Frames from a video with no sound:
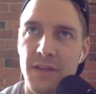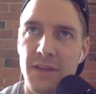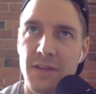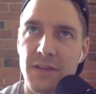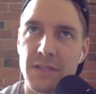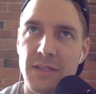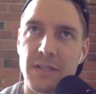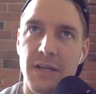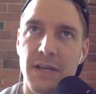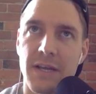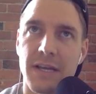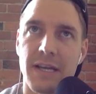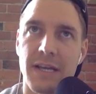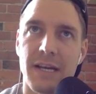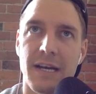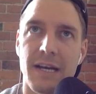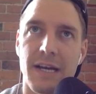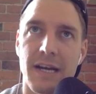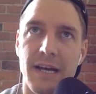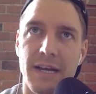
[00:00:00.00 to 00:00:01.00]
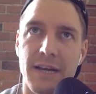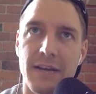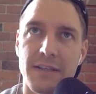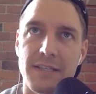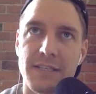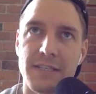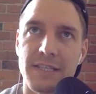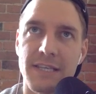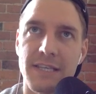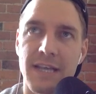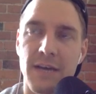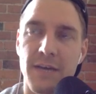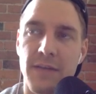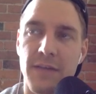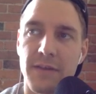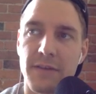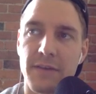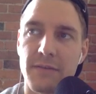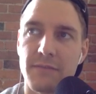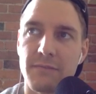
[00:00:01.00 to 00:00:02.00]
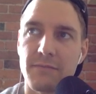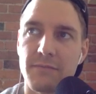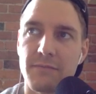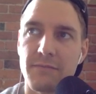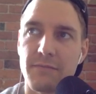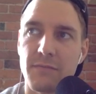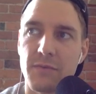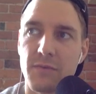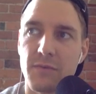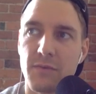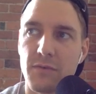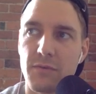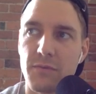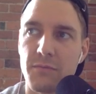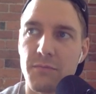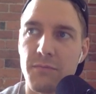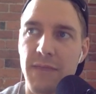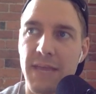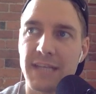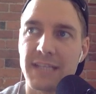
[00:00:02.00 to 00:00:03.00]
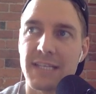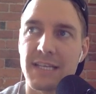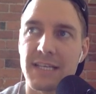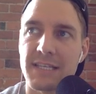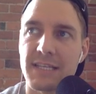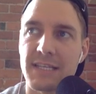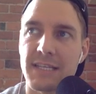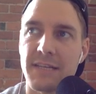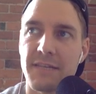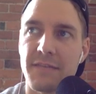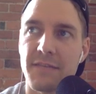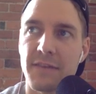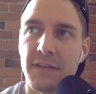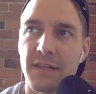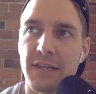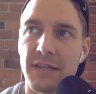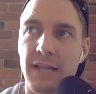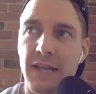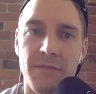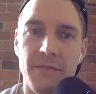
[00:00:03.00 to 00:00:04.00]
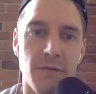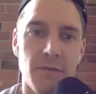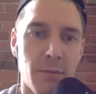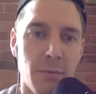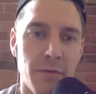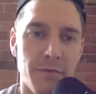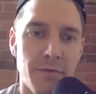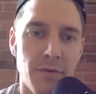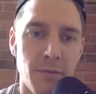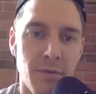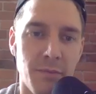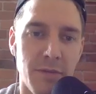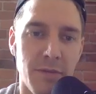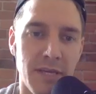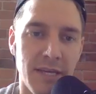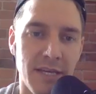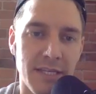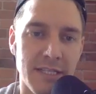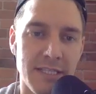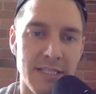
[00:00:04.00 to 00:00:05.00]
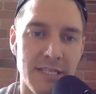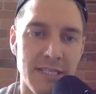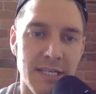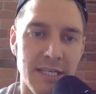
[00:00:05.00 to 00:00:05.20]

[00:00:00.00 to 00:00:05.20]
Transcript: So I could see how that makes us a different life form of human beings.